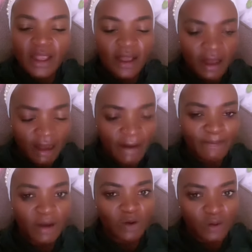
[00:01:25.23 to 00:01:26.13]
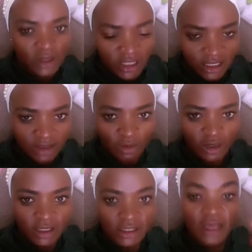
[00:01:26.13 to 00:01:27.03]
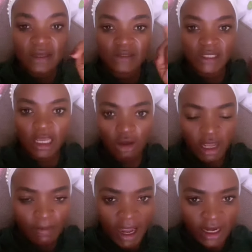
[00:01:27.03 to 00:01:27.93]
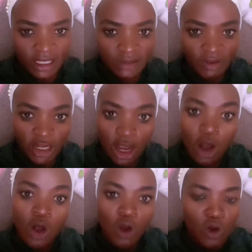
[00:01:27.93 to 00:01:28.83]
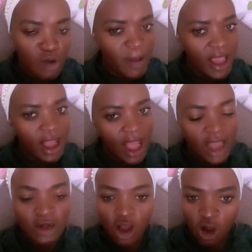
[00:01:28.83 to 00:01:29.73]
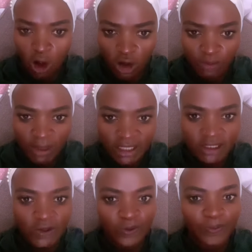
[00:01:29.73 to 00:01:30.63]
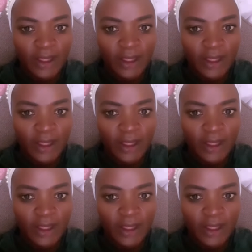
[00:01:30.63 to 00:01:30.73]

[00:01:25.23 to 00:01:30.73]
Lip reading: Come back with testimonies. See you in my next video. Goodbye and God bless you.